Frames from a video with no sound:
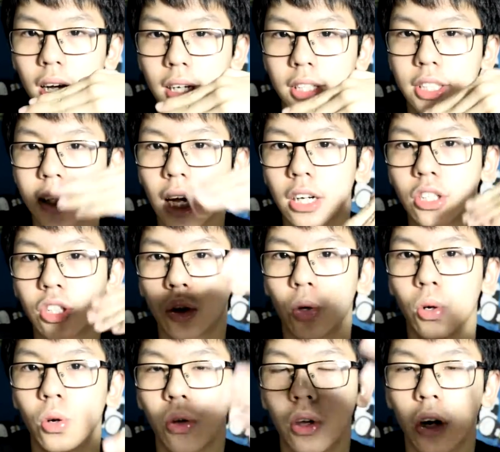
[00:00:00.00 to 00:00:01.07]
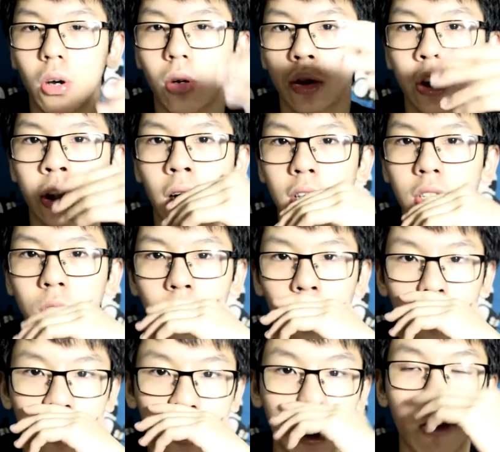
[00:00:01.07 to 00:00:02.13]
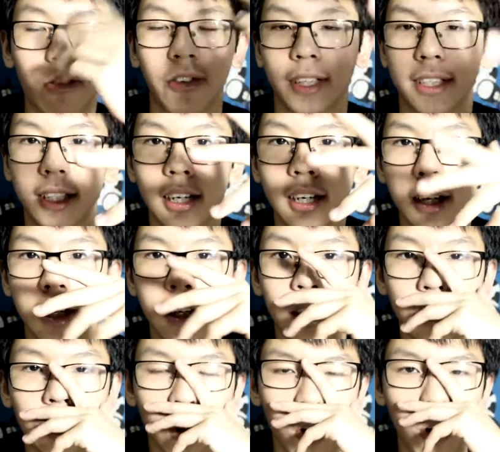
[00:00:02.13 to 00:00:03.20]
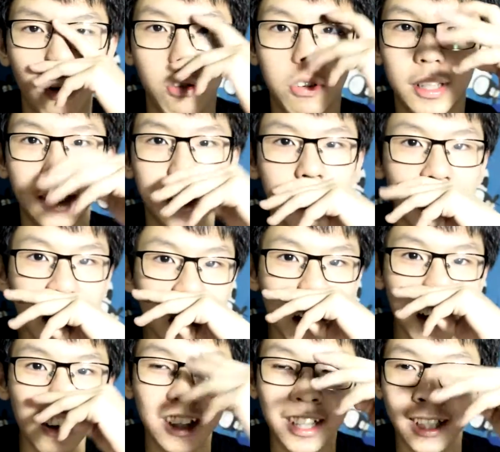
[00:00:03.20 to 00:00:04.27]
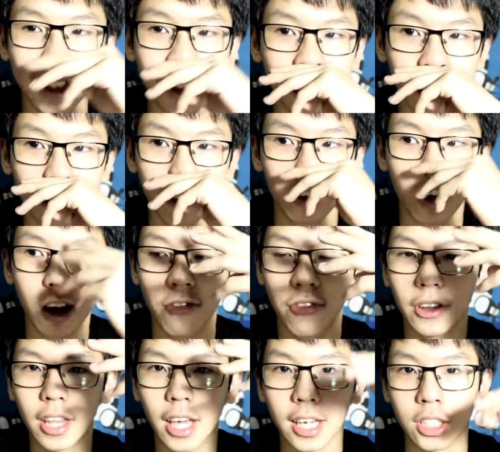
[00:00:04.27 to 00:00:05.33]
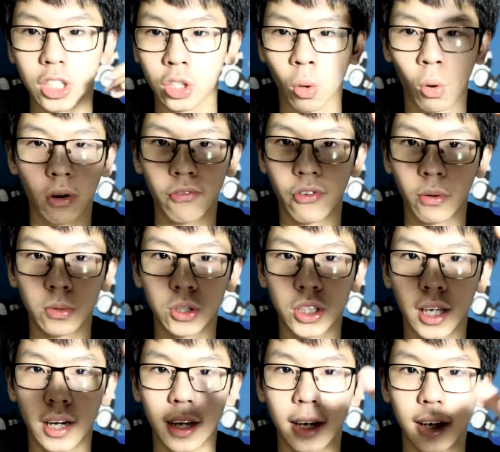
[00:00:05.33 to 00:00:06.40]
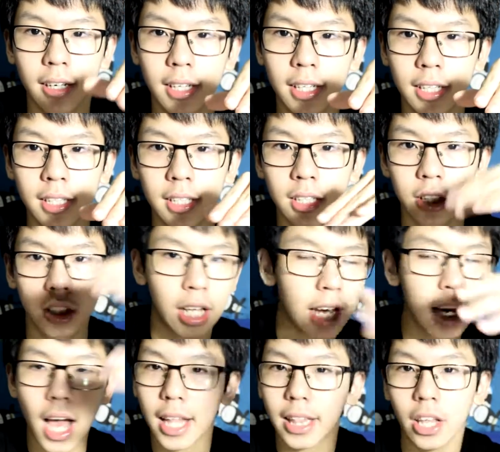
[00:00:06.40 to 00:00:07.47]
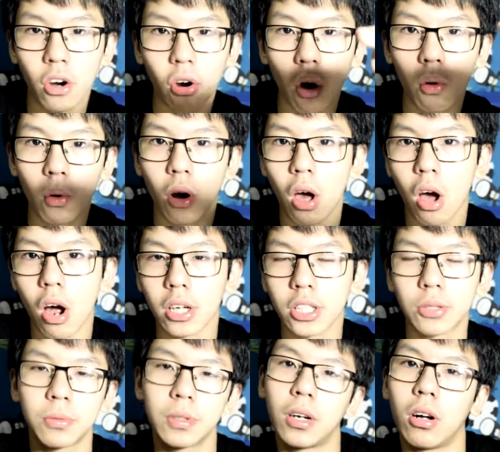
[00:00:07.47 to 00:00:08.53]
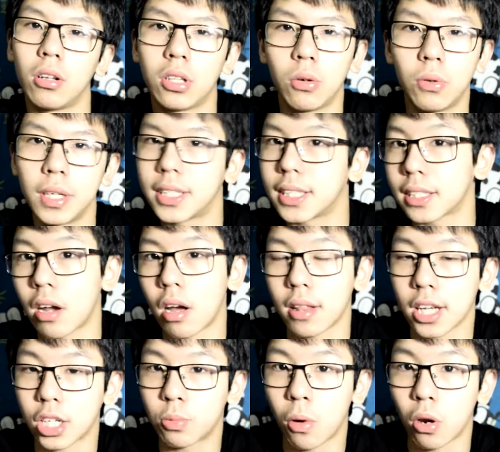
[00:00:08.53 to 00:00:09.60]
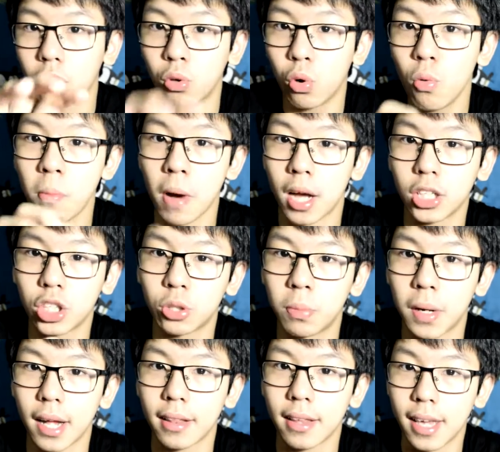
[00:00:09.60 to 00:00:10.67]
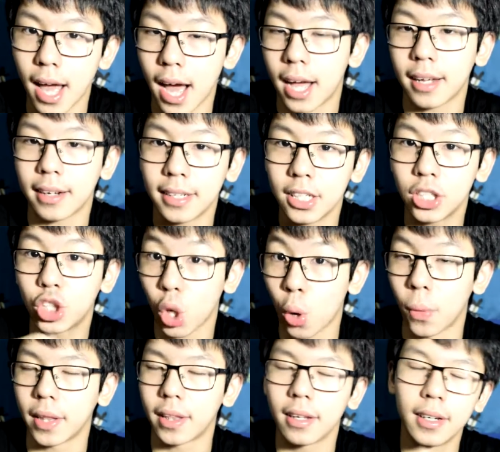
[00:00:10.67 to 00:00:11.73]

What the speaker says: starts to surface. So the city, just everything is stolen from the city. They got their own laws, although this is not explored too much, but yeah, they show it.